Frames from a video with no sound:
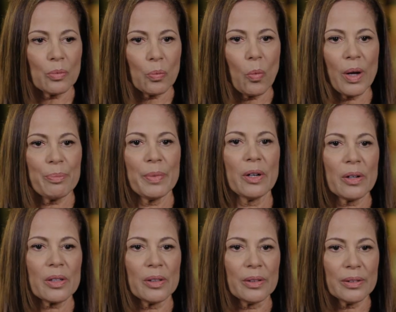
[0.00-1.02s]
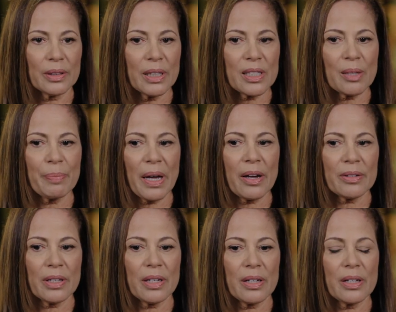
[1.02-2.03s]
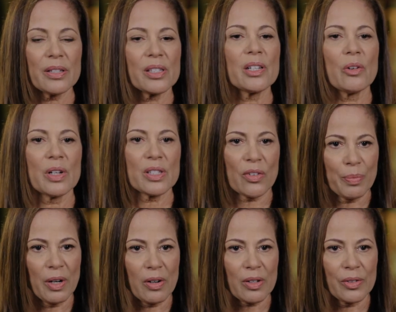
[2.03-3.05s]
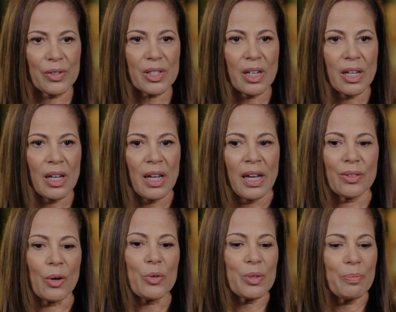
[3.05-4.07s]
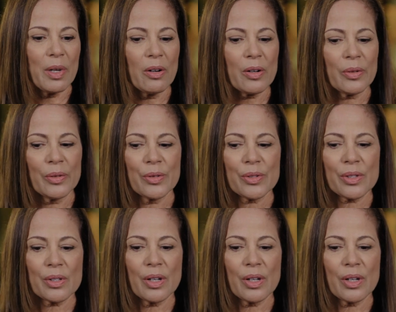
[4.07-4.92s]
one miracle. It's about a series of miracles. Those miracles